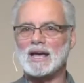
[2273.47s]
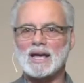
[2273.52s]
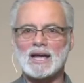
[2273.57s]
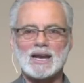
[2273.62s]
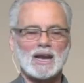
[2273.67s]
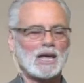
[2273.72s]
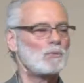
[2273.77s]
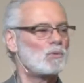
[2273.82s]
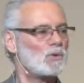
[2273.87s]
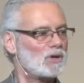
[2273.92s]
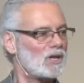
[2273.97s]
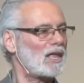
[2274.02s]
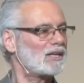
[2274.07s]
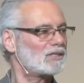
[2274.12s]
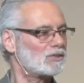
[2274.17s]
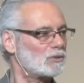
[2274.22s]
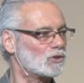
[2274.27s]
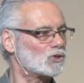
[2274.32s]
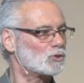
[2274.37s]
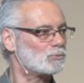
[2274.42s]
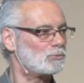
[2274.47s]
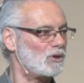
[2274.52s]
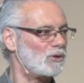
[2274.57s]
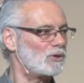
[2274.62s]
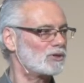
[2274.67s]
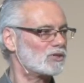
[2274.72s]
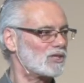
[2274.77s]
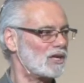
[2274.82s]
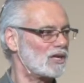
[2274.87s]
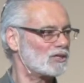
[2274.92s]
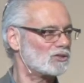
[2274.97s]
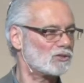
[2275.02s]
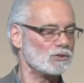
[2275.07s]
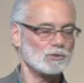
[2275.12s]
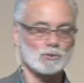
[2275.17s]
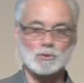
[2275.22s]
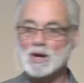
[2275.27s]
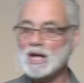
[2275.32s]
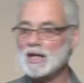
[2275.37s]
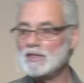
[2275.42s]
and I would like to experience that
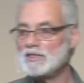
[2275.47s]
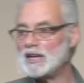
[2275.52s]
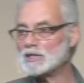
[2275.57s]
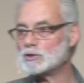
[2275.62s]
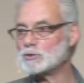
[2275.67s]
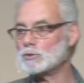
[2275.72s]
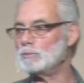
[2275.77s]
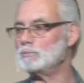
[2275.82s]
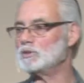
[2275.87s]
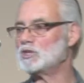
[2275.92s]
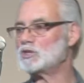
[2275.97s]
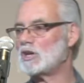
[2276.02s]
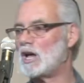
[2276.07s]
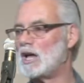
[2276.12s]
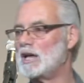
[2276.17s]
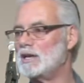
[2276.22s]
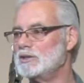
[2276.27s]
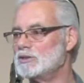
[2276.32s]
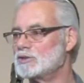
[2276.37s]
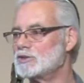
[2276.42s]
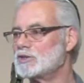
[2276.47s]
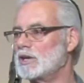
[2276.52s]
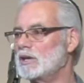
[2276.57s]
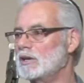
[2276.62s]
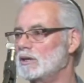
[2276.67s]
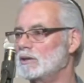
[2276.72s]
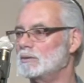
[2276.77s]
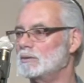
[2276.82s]
too. That's what Messiah is saying.